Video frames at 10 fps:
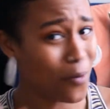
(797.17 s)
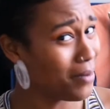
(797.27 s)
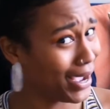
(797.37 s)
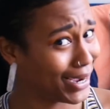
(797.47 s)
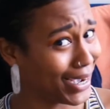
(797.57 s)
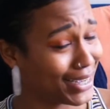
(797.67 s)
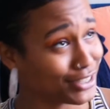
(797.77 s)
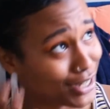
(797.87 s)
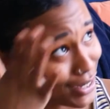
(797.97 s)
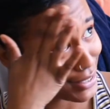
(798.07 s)
Oh my
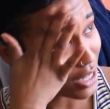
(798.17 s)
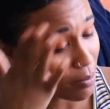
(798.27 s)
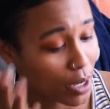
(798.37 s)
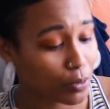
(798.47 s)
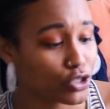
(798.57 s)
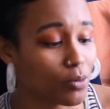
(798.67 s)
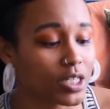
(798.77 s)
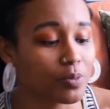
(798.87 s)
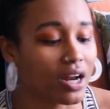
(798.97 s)
gosh, guys, coming up with so much.